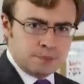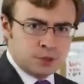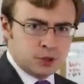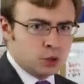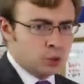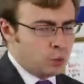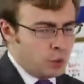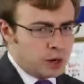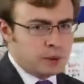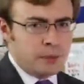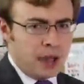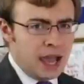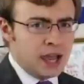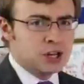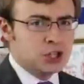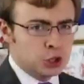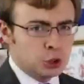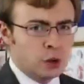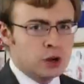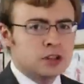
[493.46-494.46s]
When a
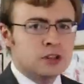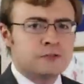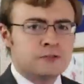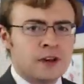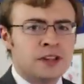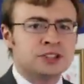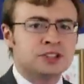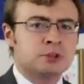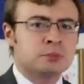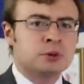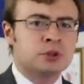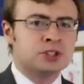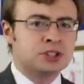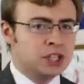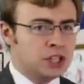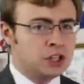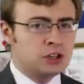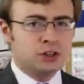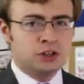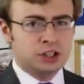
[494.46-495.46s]
man joined the fencibles,
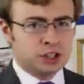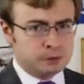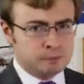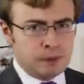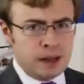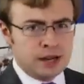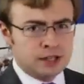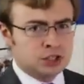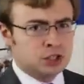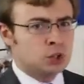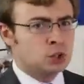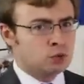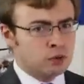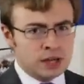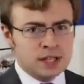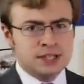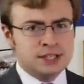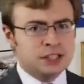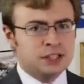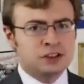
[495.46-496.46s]
he could expect a
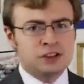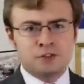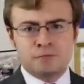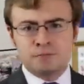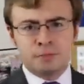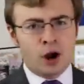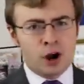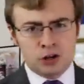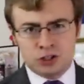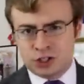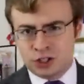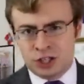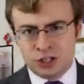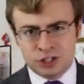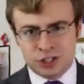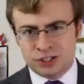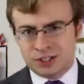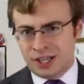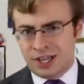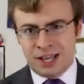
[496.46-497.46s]
great deal of marching,
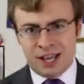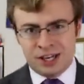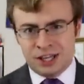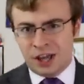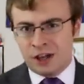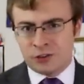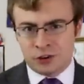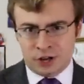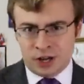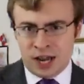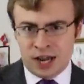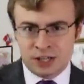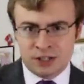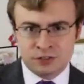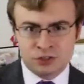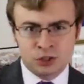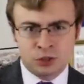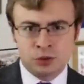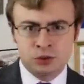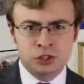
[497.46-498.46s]
just like any other kind of
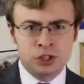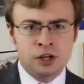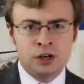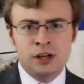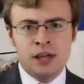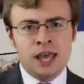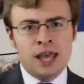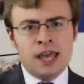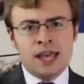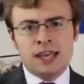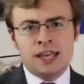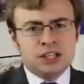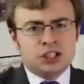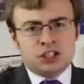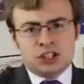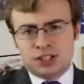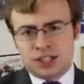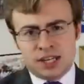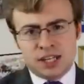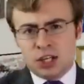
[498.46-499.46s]
soldier. It's
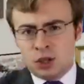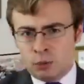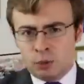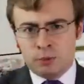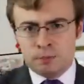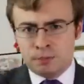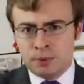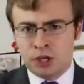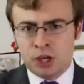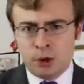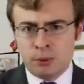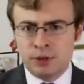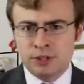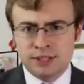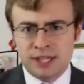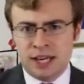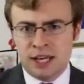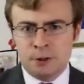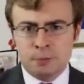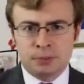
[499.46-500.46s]
just that he wouldn't be going
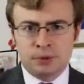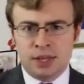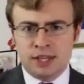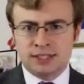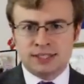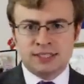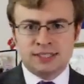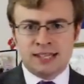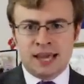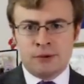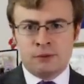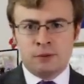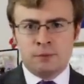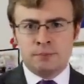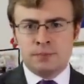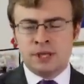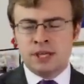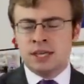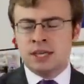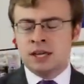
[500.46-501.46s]
to any places that would
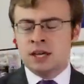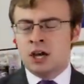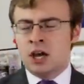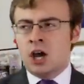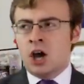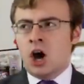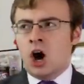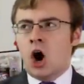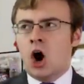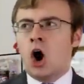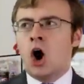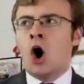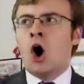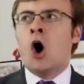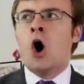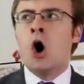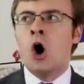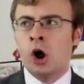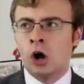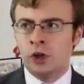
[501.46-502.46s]
be
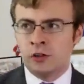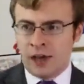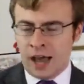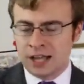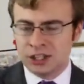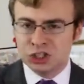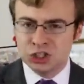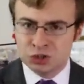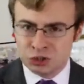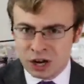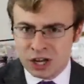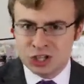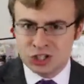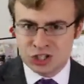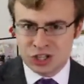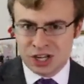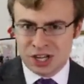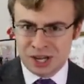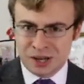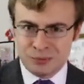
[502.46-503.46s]
all that strange
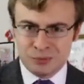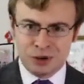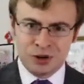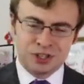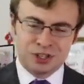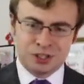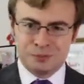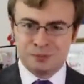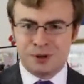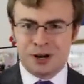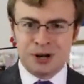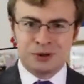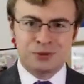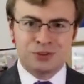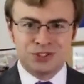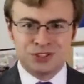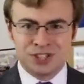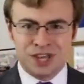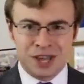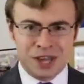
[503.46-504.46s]
to him when compared
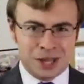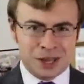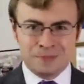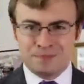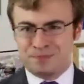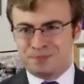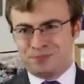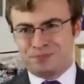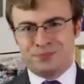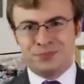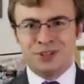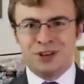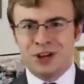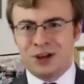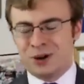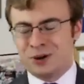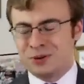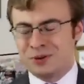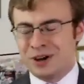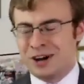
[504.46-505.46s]
with, say, you
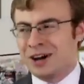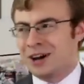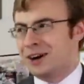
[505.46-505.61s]
know,